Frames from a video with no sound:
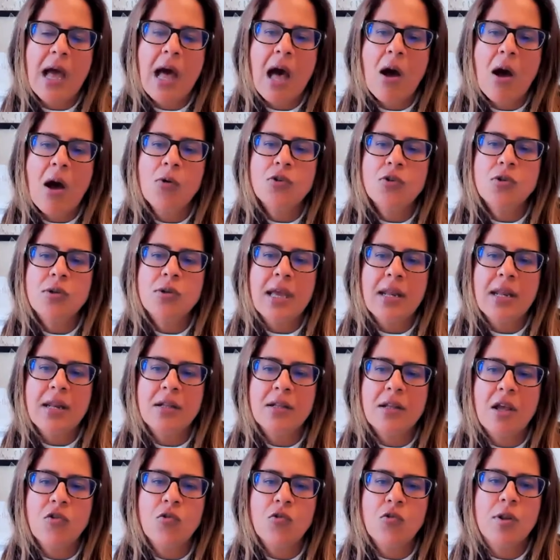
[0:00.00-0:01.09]
How to get
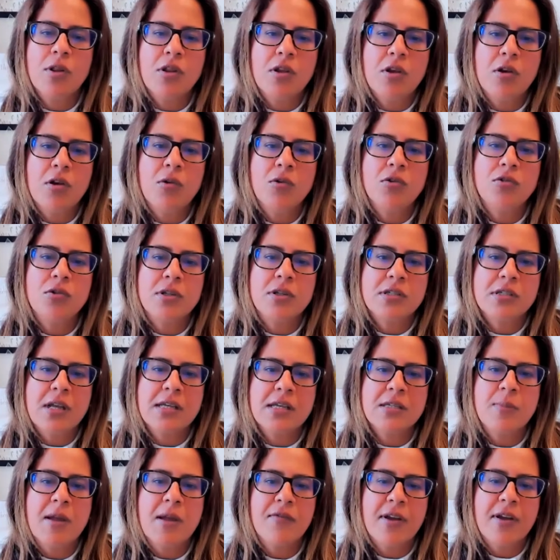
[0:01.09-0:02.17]
in touch with you to
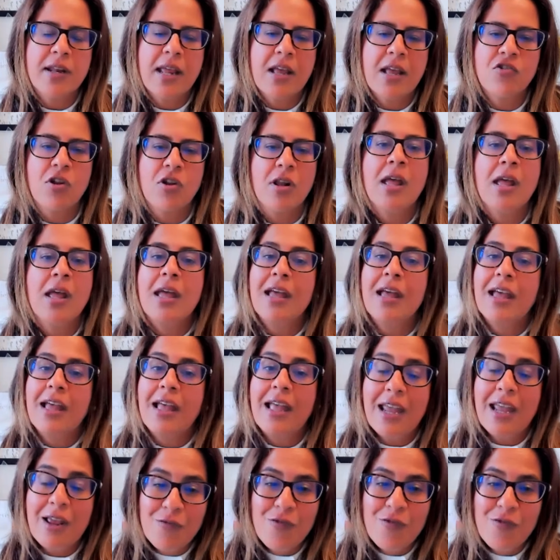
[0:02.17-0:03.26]
discuss my financial
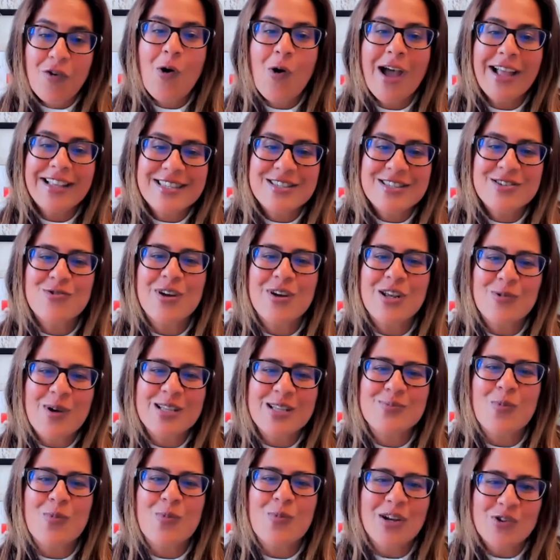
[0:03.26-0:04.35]
info at
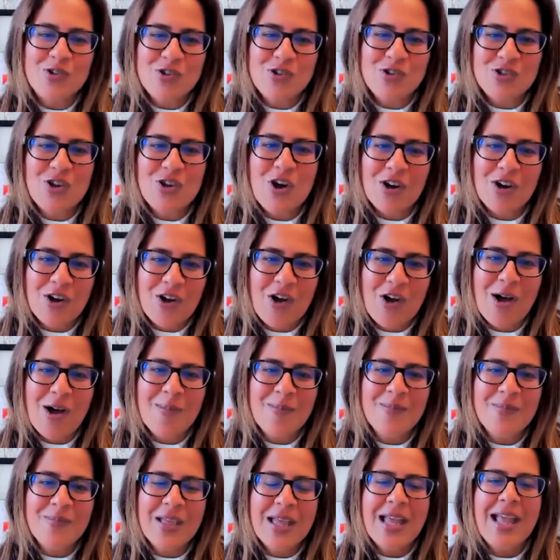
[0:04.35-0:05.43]

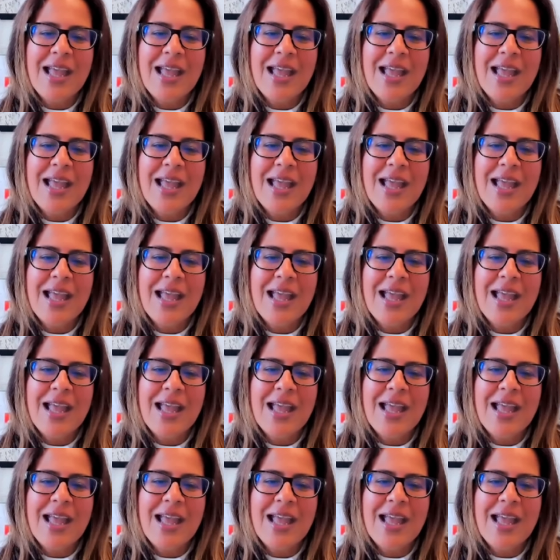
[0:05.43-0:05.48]
streetwisemortgages.com.